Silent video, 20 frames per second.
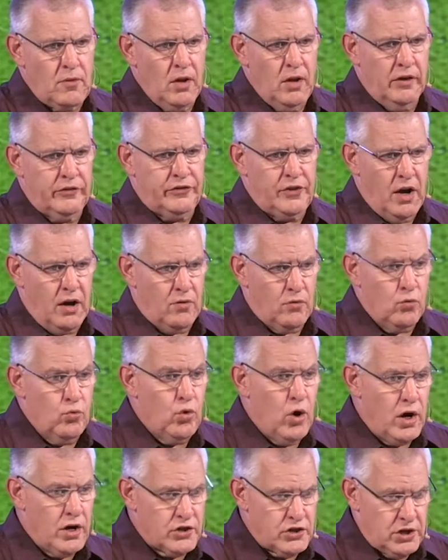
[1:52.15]
let's not
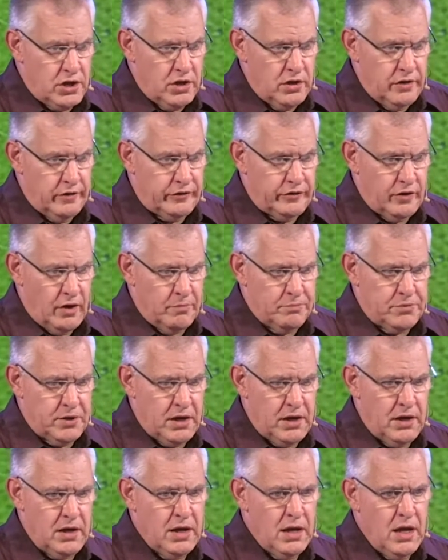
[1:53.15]
rush into
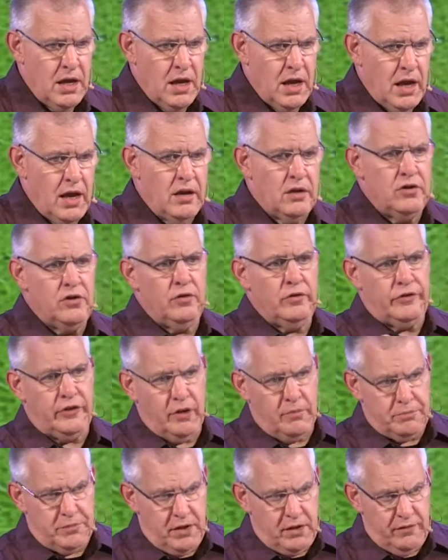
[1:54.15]
something and do
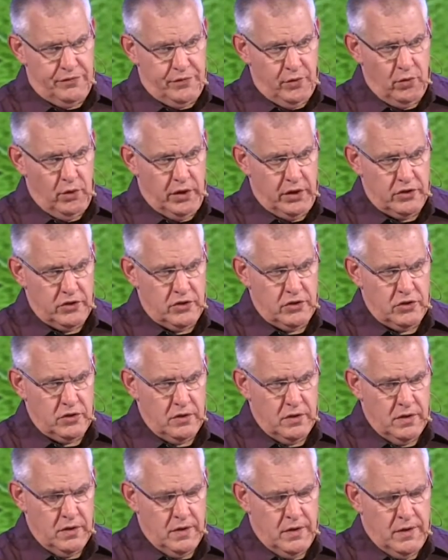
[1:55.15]
something
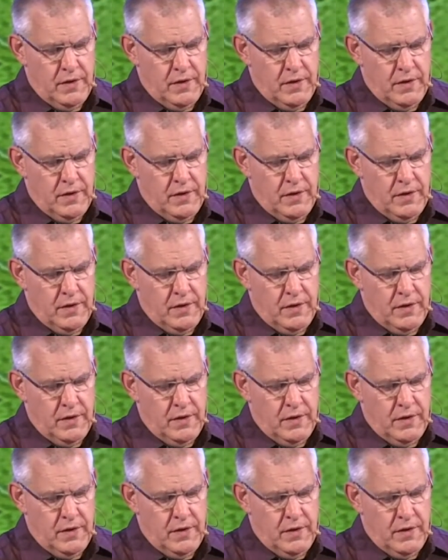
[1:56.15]
foolish.